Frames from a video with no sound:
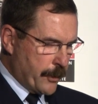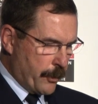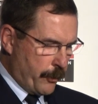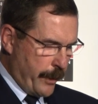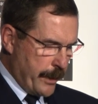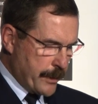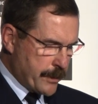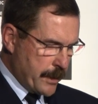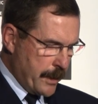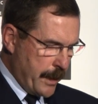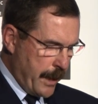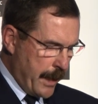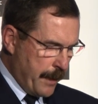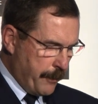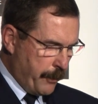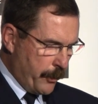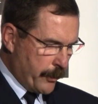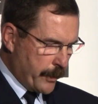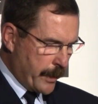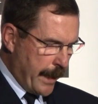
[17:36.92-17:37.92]
The recent
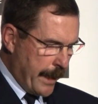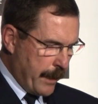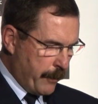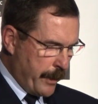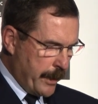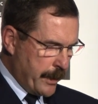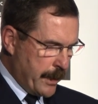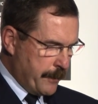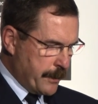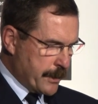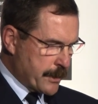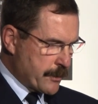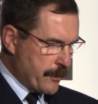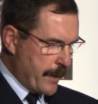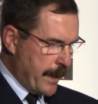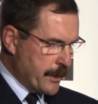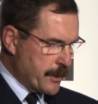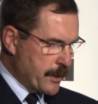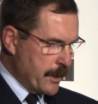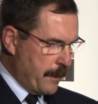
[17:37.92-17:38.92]
airborne gateway
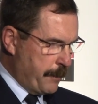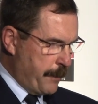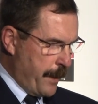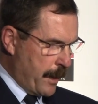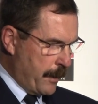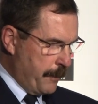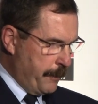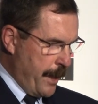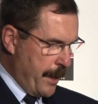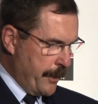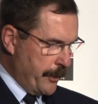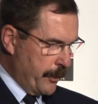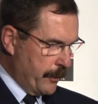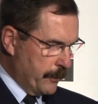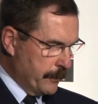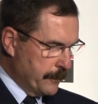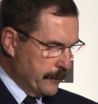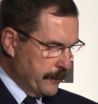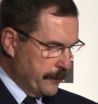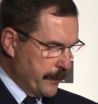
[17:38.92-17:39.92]
demonstration at
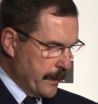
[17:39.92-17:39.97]
Puckapunyal